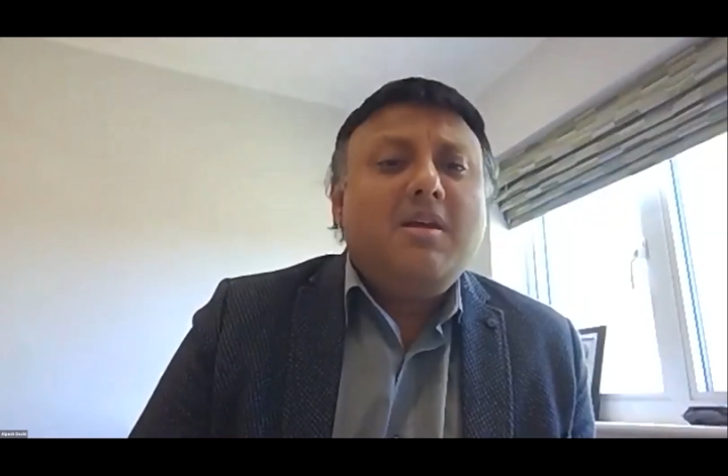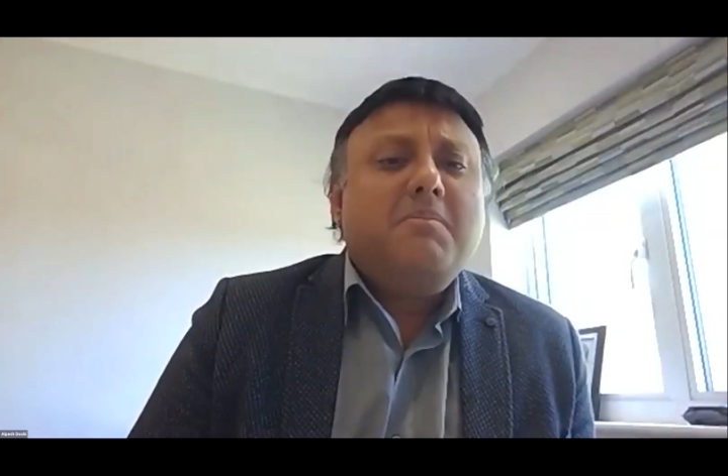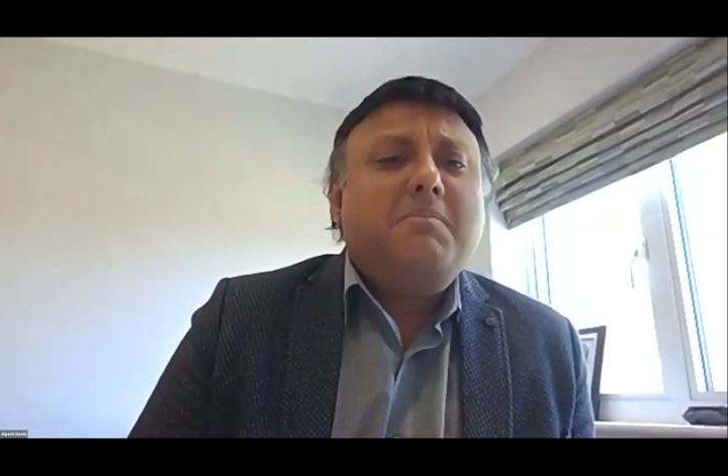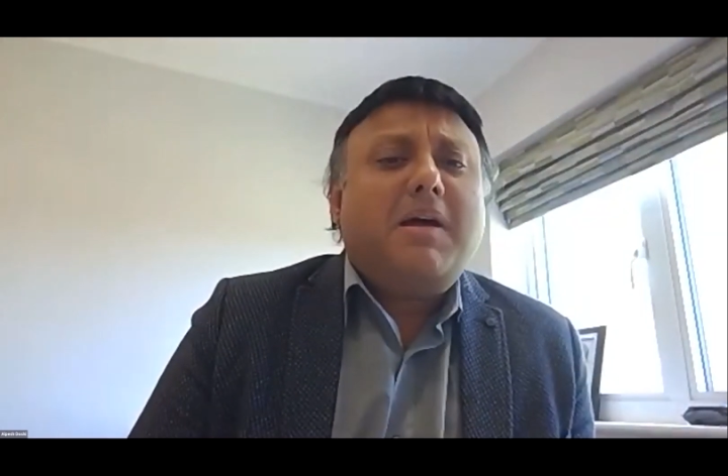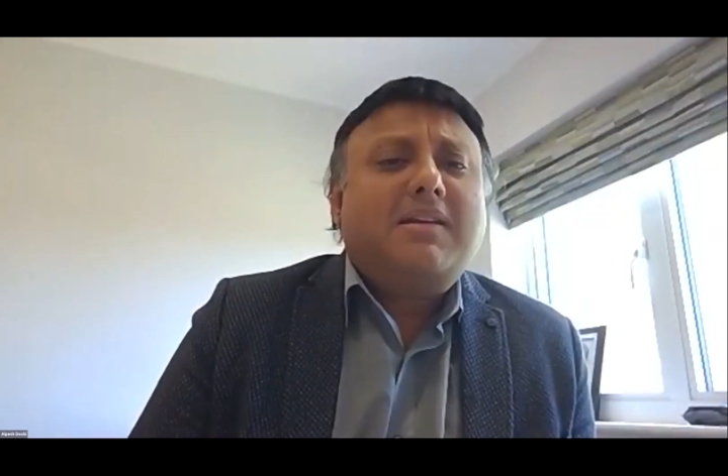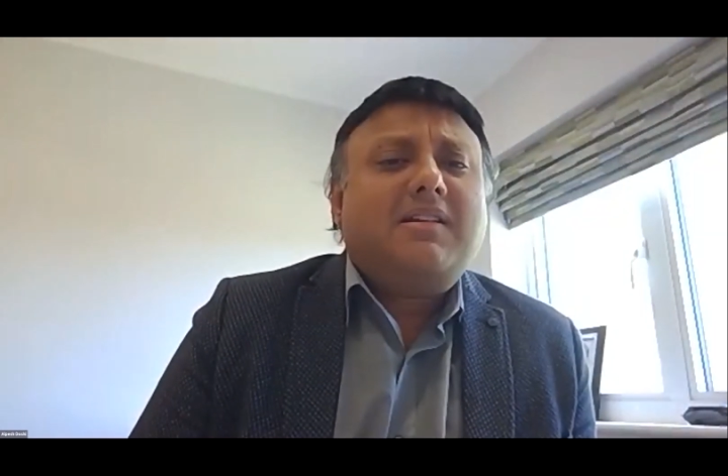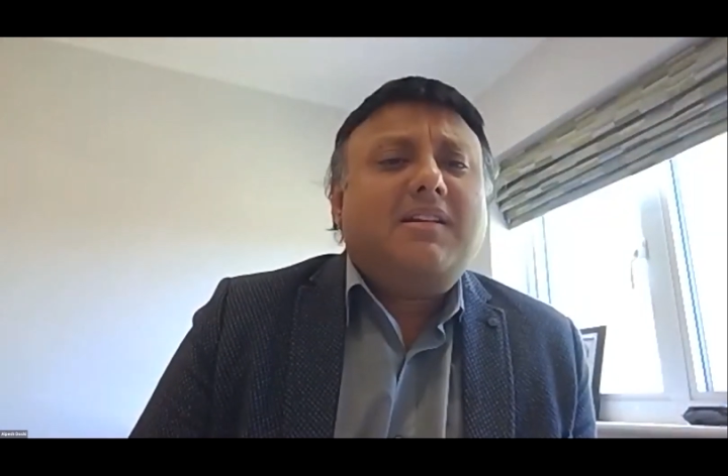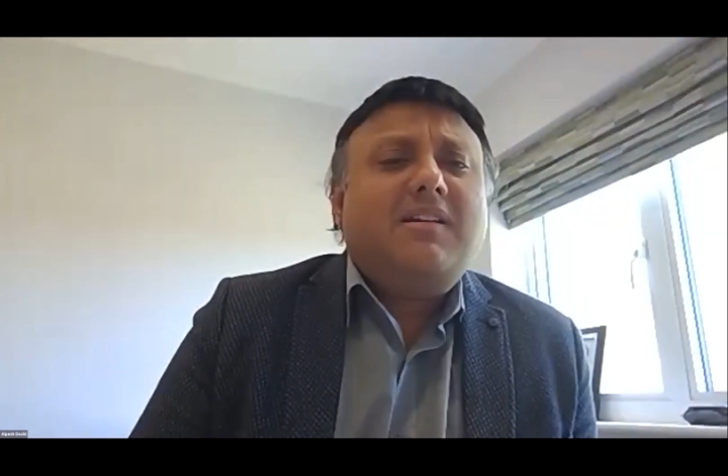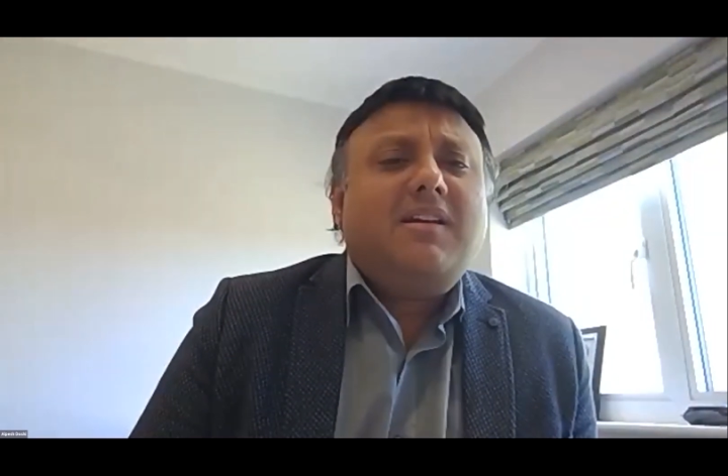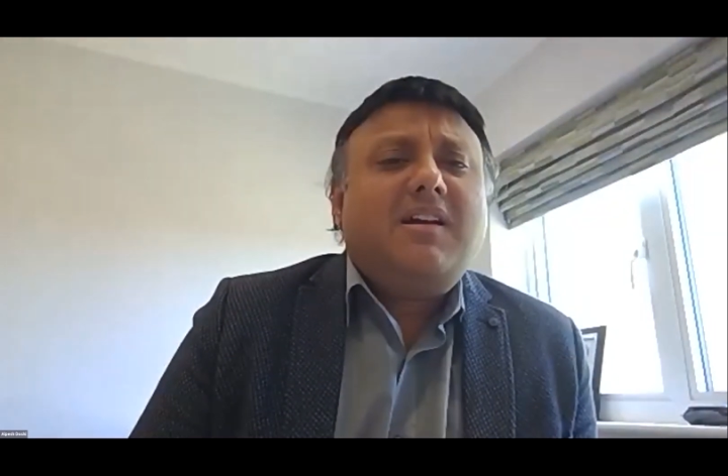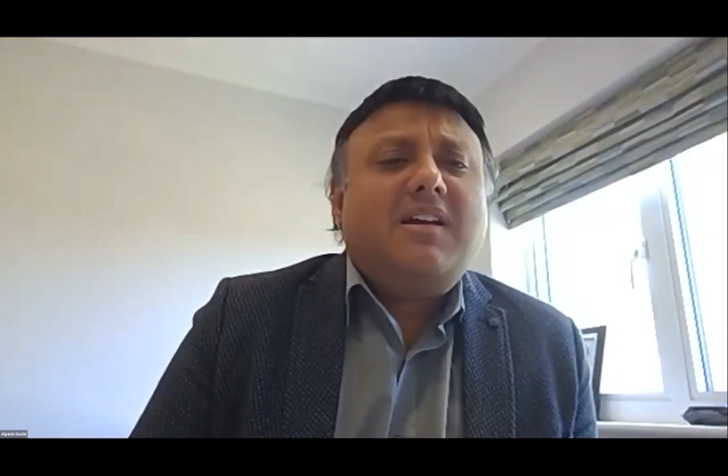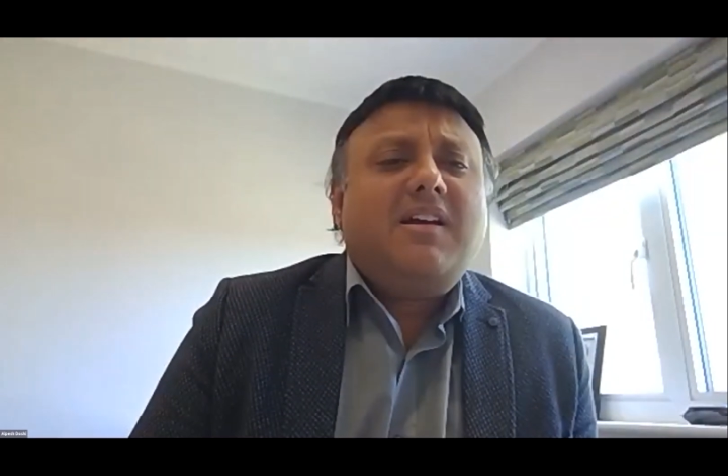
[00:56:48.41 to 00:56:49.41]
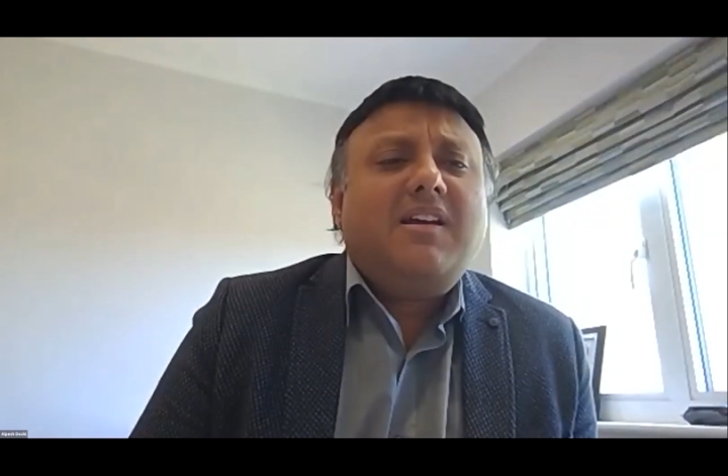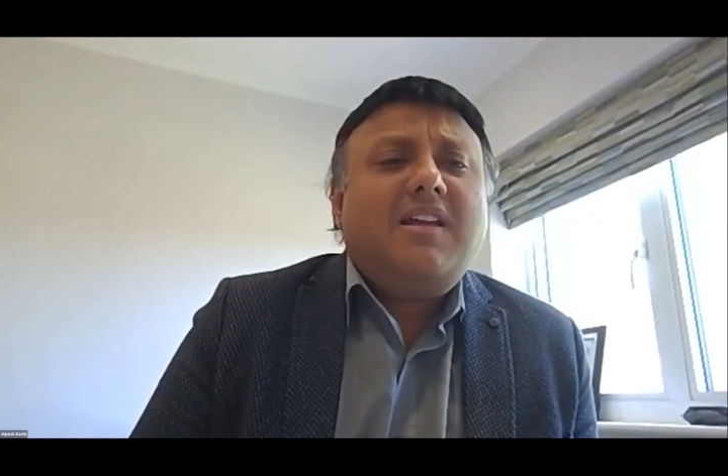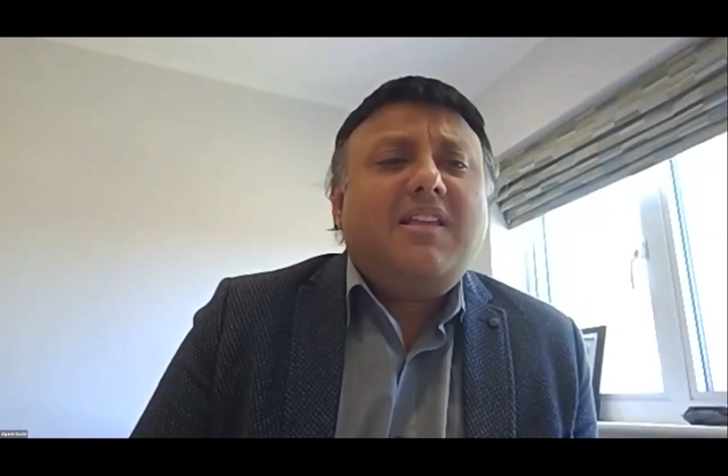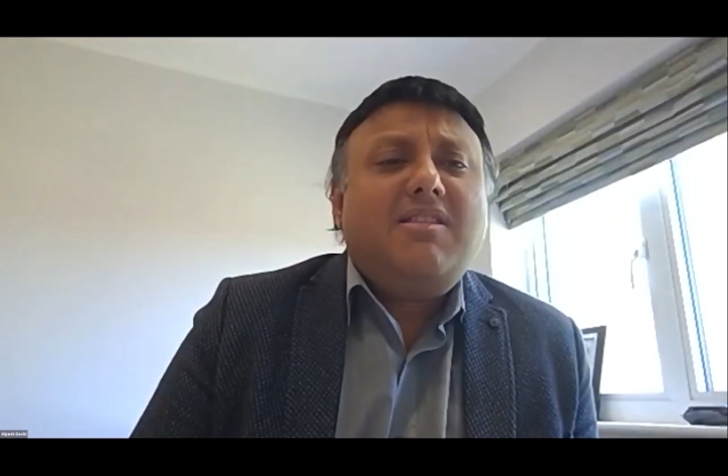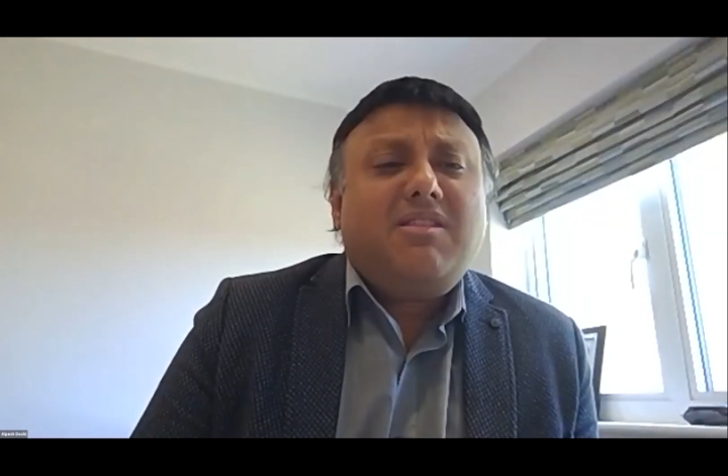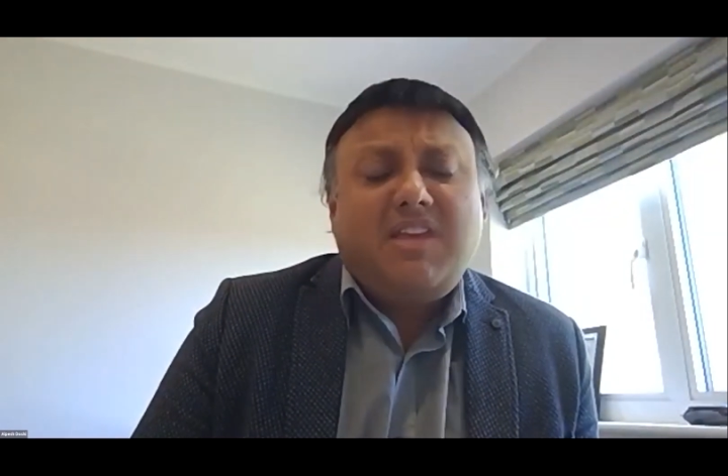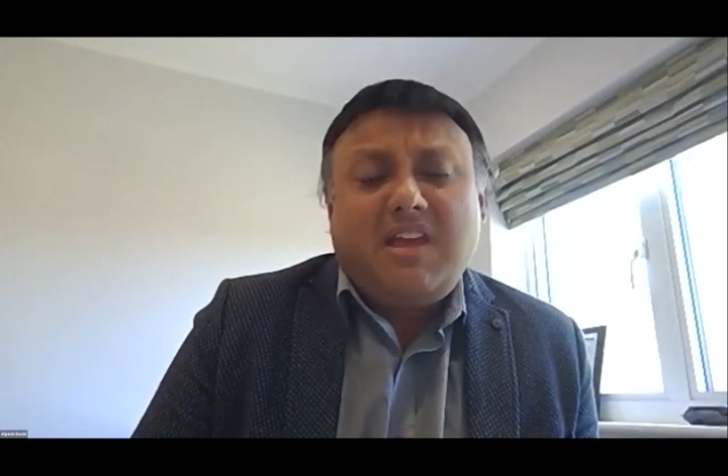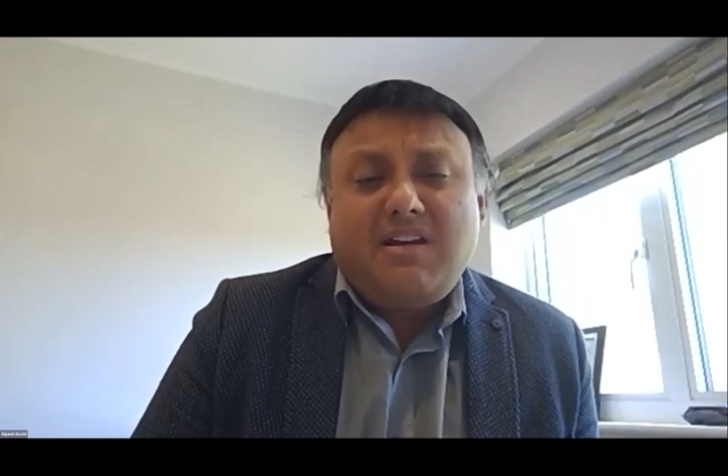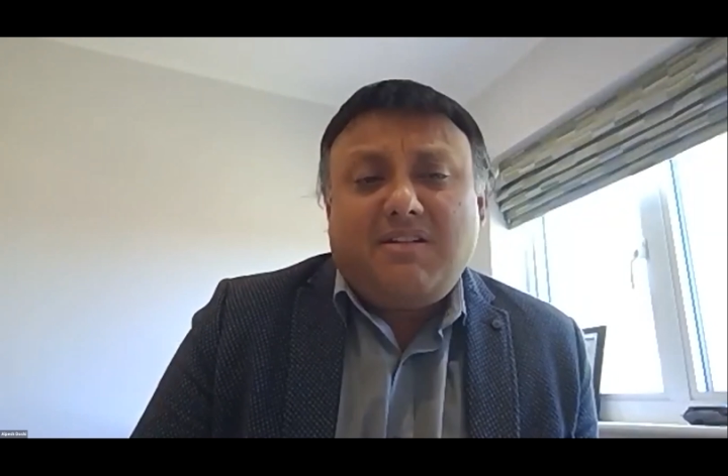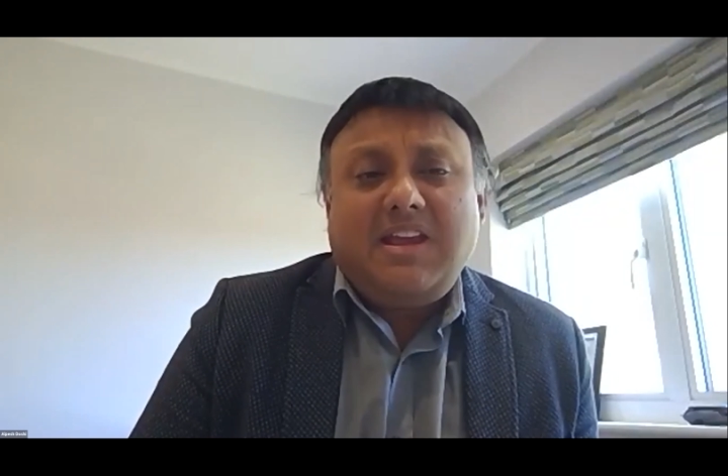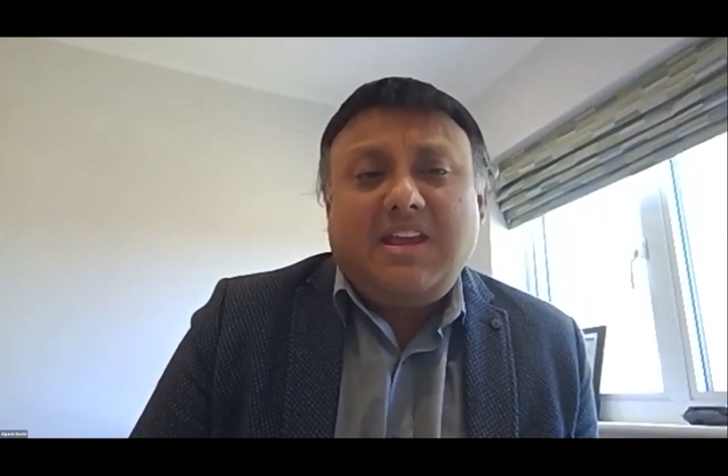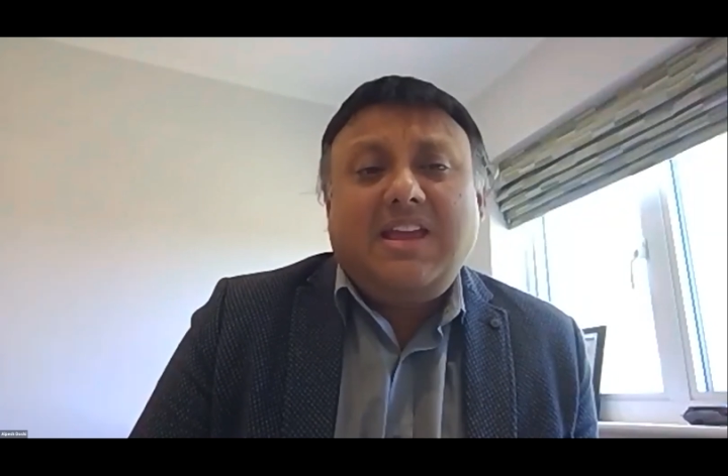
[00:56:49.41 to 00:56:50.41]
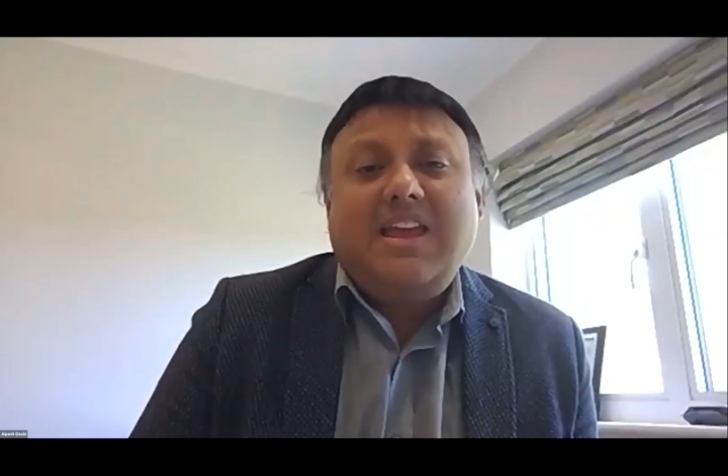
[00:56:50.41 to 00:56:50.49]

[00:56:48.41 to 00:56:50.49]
But in theory,